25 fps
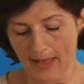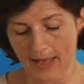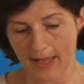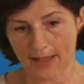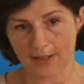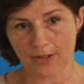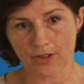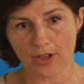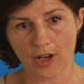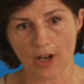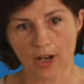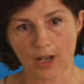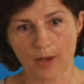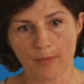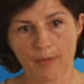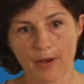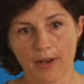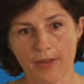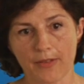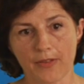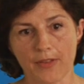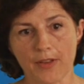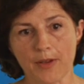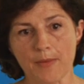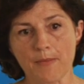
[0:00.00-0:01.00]
and talk
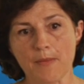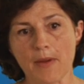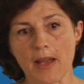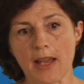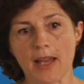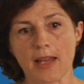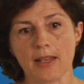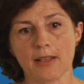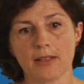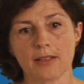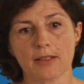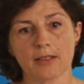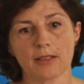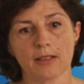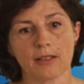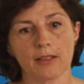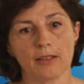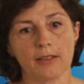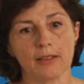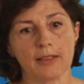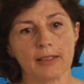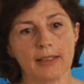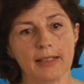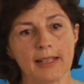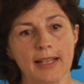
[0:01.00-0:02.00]
about them and
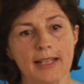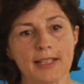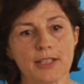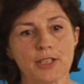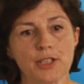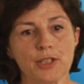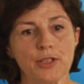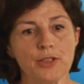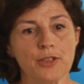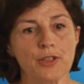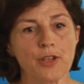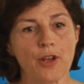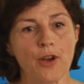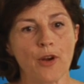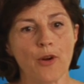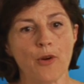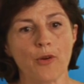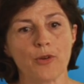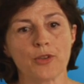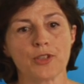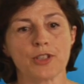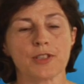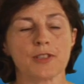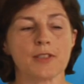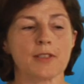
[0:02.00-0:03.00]
let you
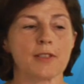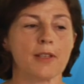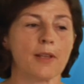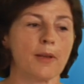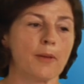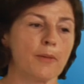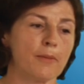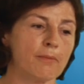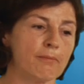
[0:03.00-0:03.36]
know just